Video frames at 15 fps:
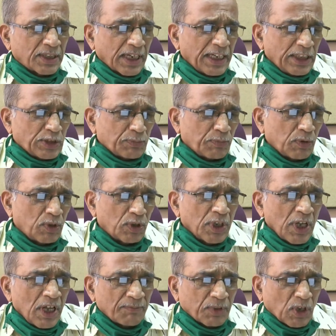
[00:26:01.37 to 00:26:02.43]
trench
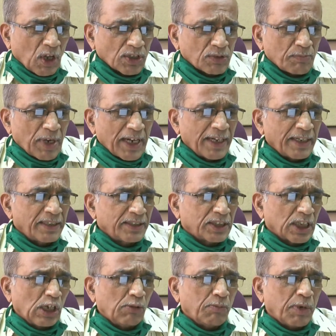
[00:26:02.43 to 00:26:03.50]
foot, frostbite,
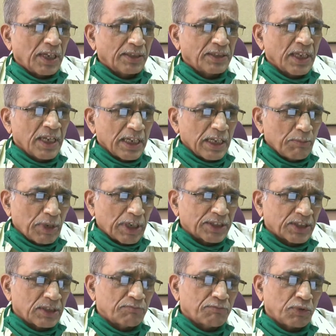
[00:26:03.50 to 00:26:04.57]
chill burns,
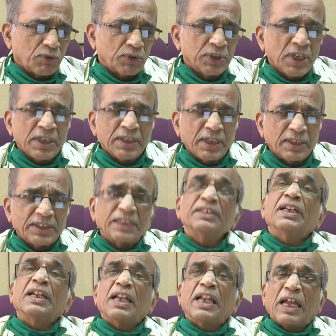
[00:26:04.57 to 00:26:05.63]
immersion foot,
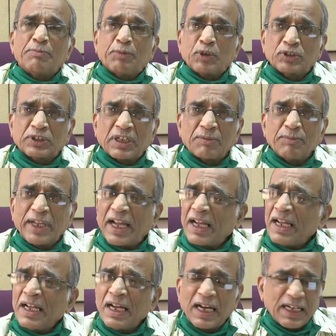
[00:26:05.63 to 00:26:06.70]
general
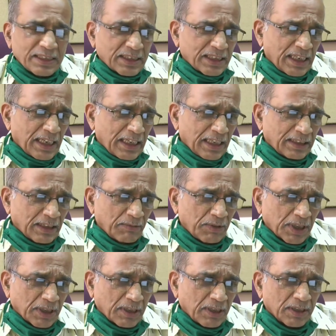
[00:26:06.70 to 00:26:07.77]
hypothermia are seen in the
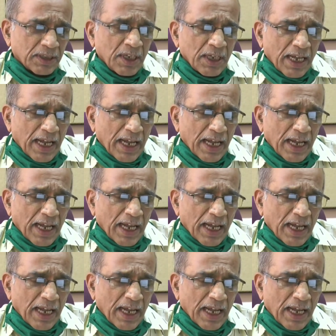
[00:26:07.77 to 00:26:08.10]
worker.